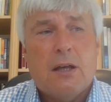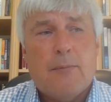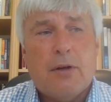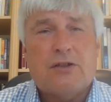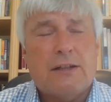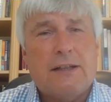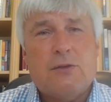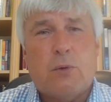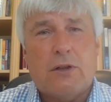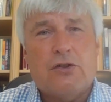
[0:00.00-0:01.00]
but at
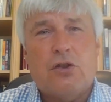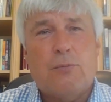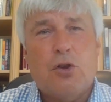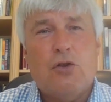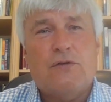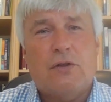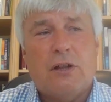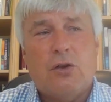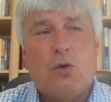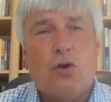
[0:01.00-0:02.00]
least one or two moves
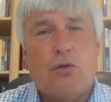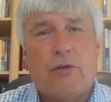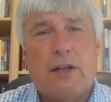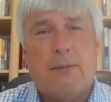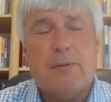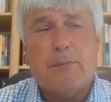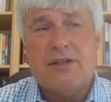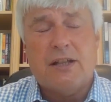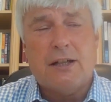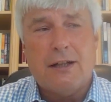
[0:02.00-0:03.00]
in your career, but
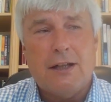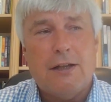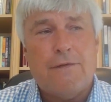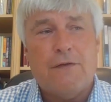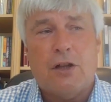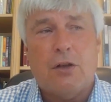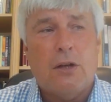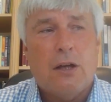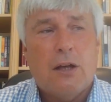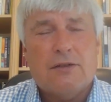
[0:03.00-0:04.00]
particularly if, at
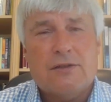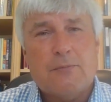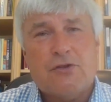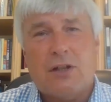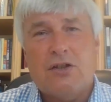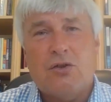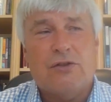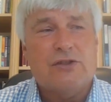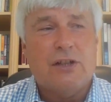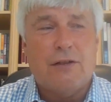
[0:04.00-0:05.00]
some stage you're a
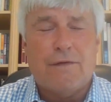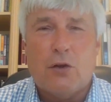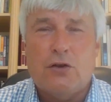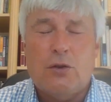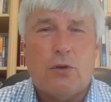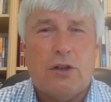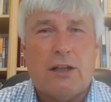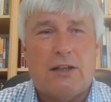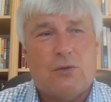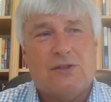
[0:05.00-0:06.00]
CFO and you want to
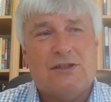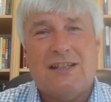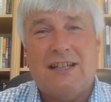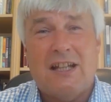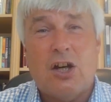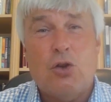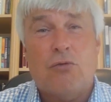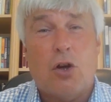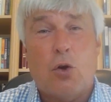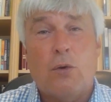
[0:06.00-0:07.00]
get into a CEO
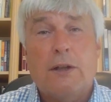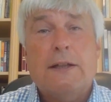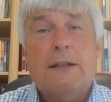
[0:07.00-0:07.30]
role,